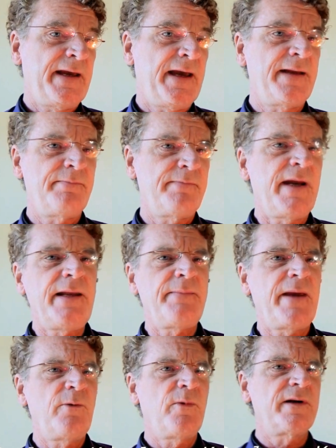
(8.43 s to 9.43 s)
And many
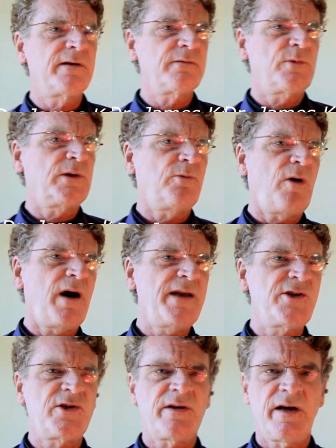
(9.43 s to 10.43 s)
may wonder, well,
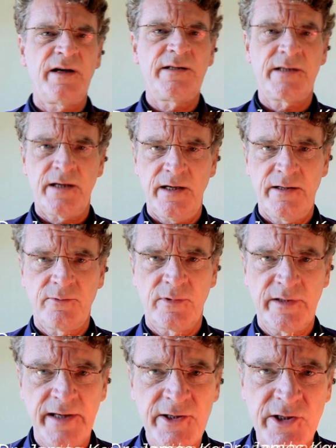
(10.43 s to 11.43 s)
why should I take
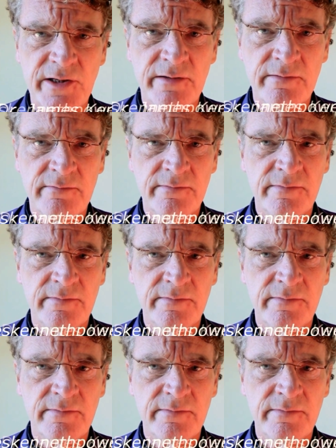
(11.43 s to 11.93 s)
religion?